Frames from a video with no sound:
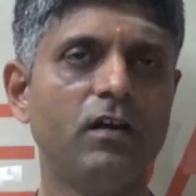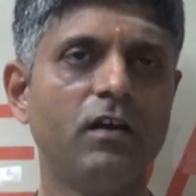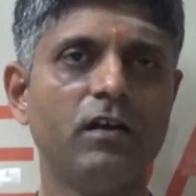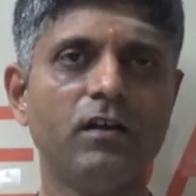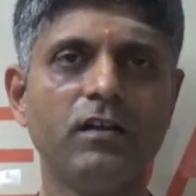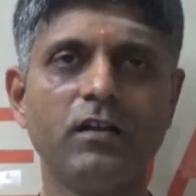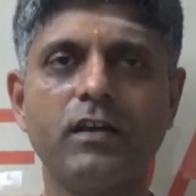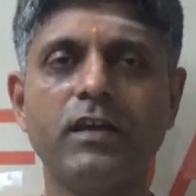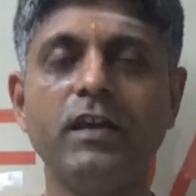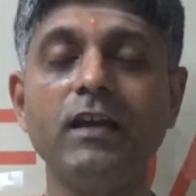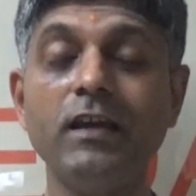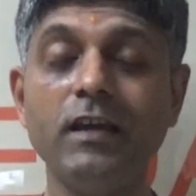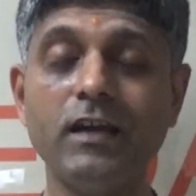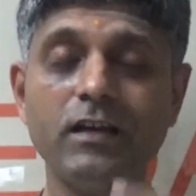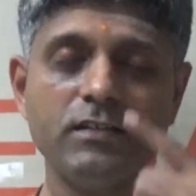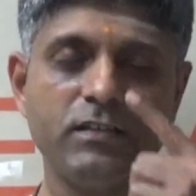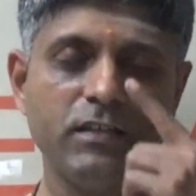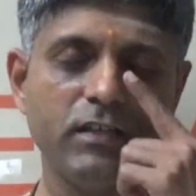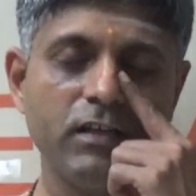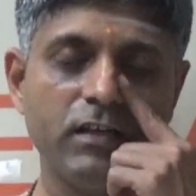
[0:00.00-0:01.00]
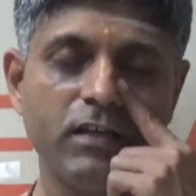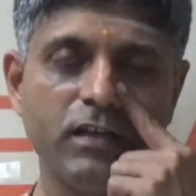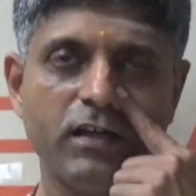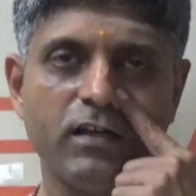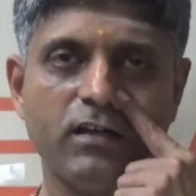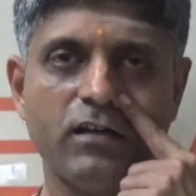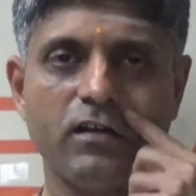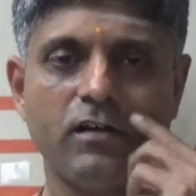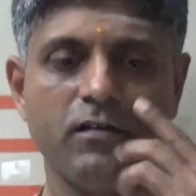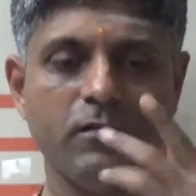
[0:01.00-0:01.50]
The king gets
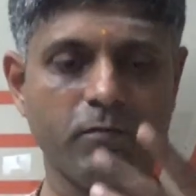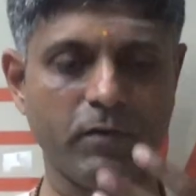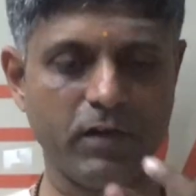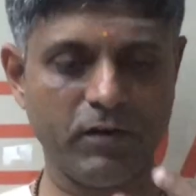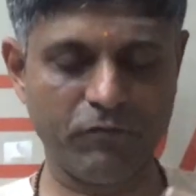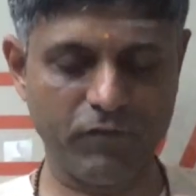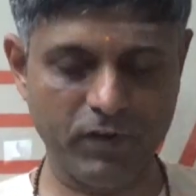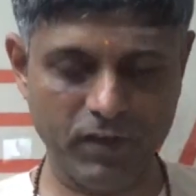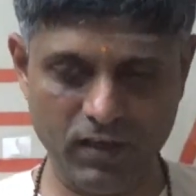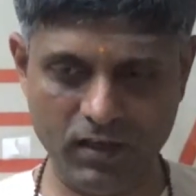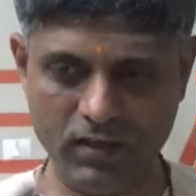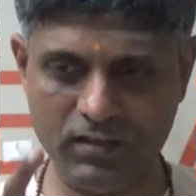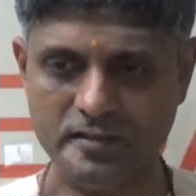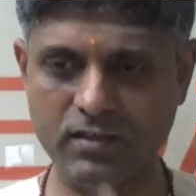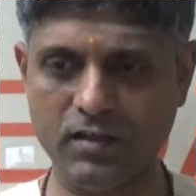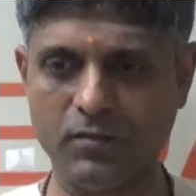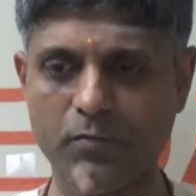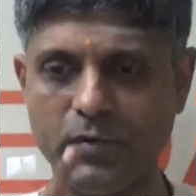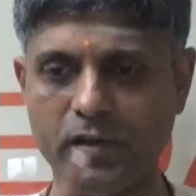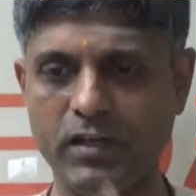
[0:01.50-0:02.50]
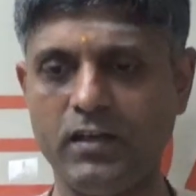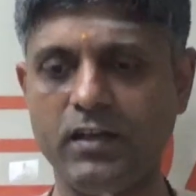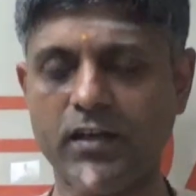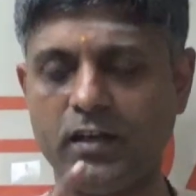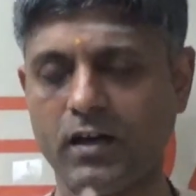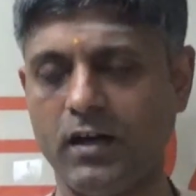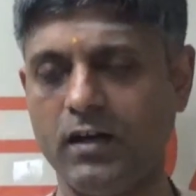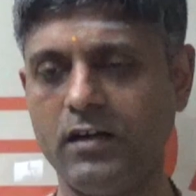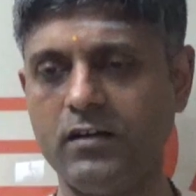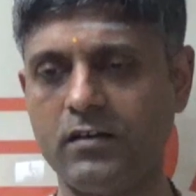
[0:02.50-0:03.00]
irritated, my finger is completely
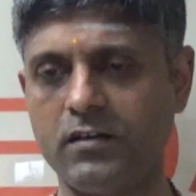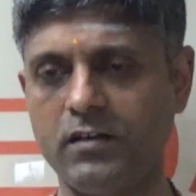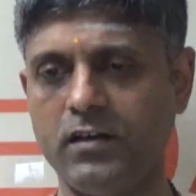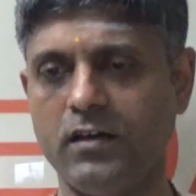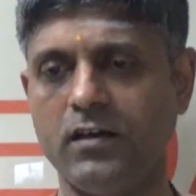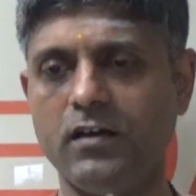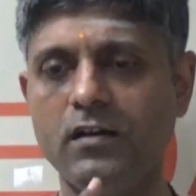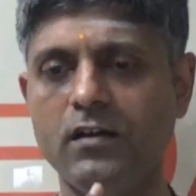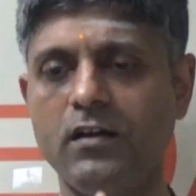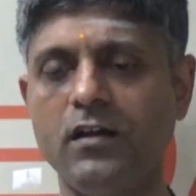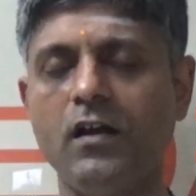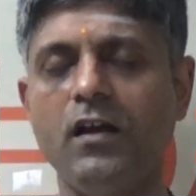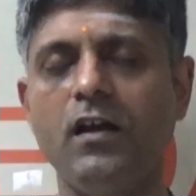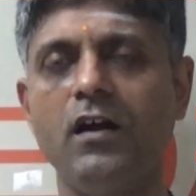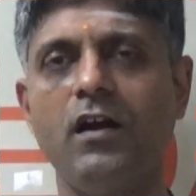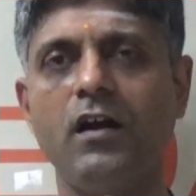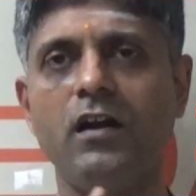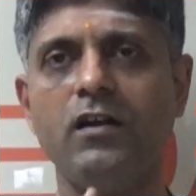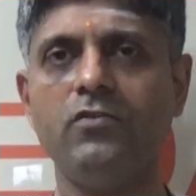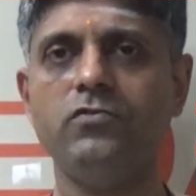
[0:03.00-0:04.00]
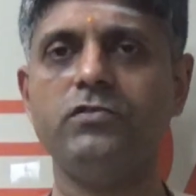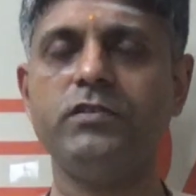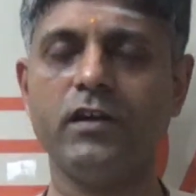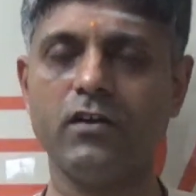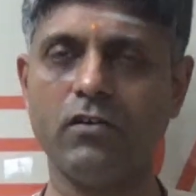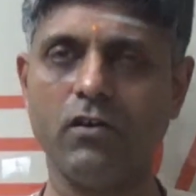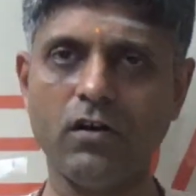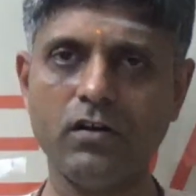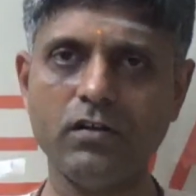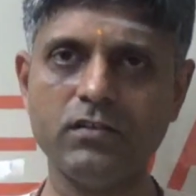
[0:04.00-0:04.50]
cut here, and you say
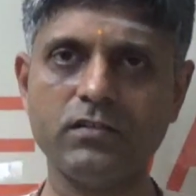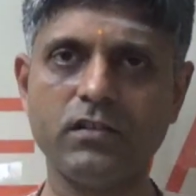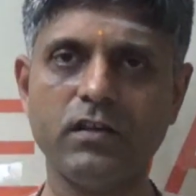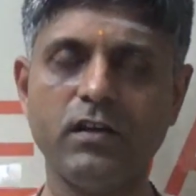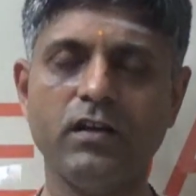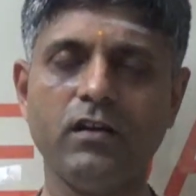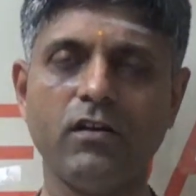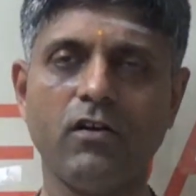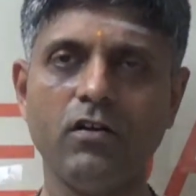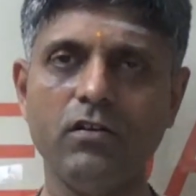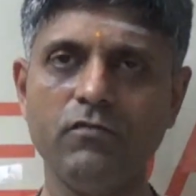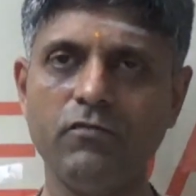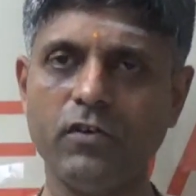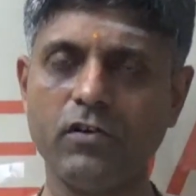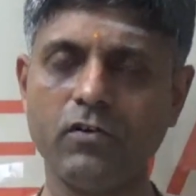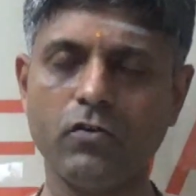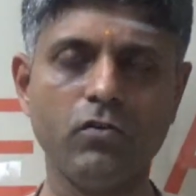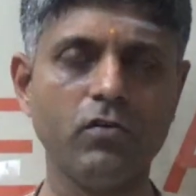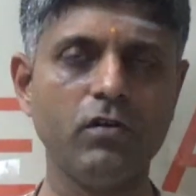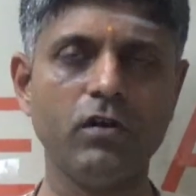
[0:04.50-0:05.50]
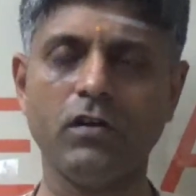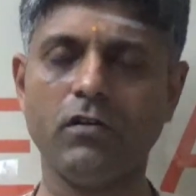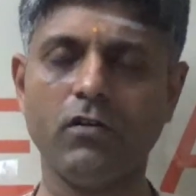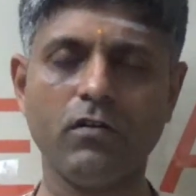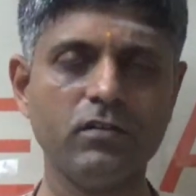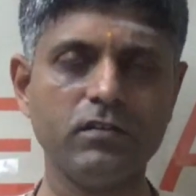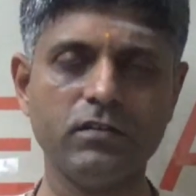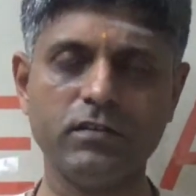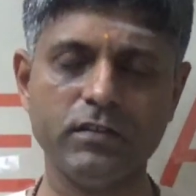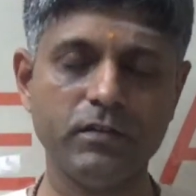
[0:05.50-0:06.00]
God is great, all for good, and all this.